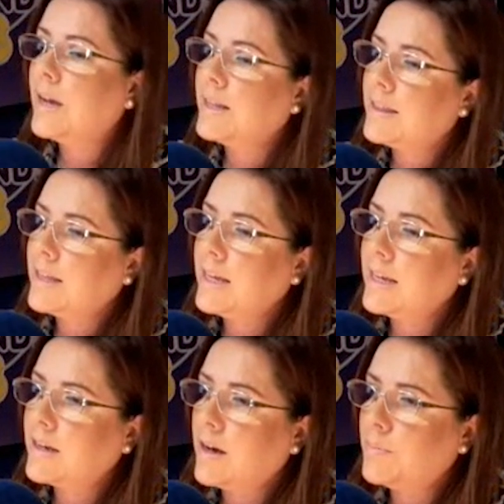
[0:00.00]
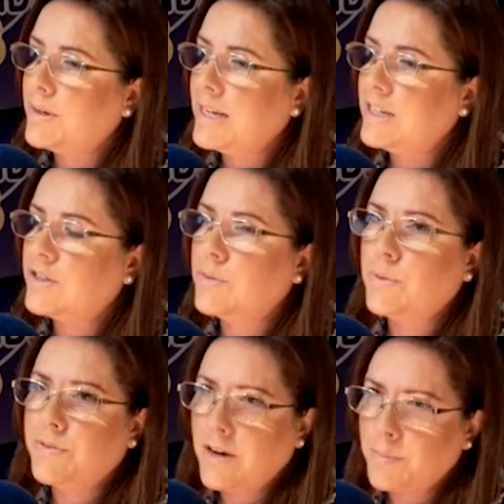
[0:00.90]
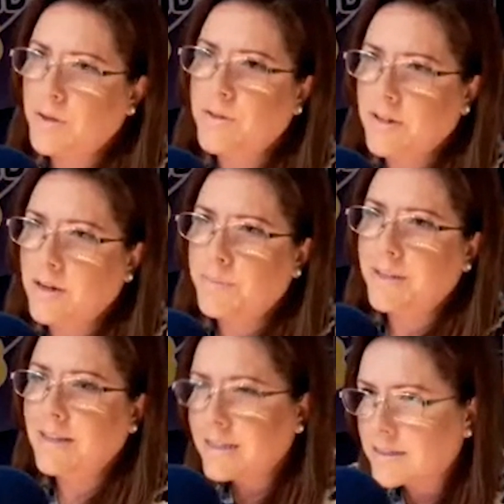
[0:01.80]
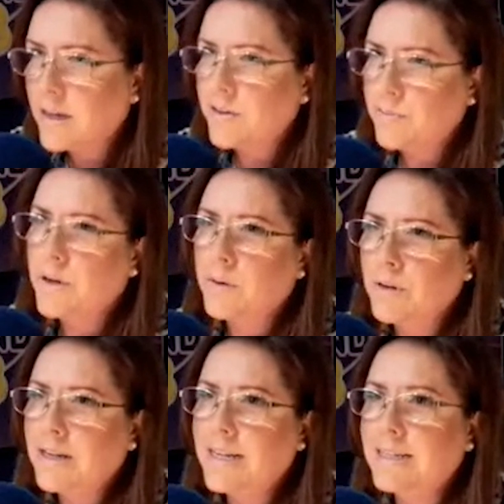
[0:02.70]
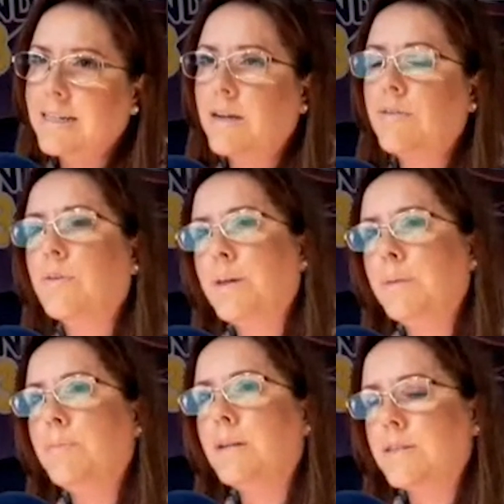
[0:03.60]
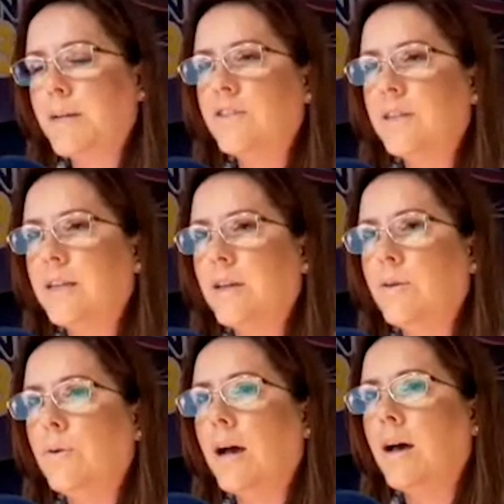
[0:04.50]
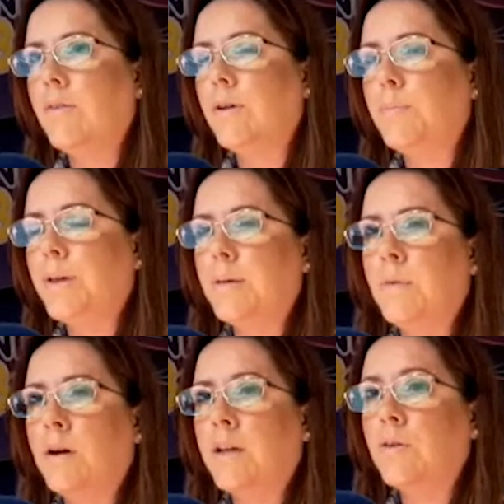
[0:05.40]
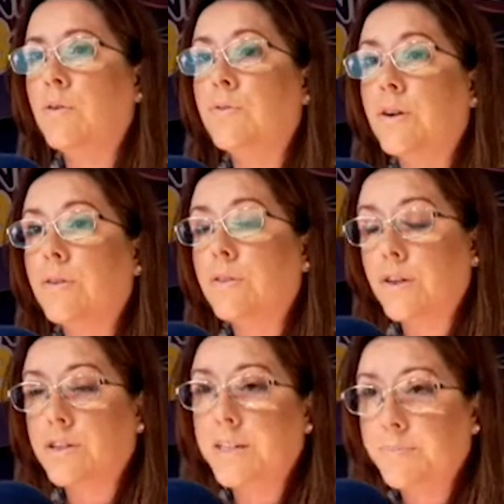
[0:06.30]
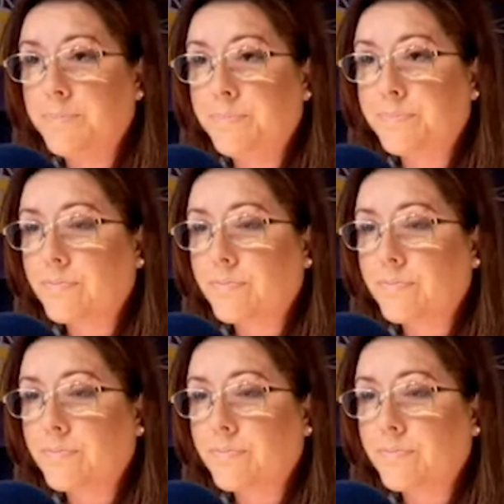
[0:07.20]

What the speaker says: But I think in combination with pharmacotherapy, that's kind of where we're leading now, for people especially who have a BMI over 30.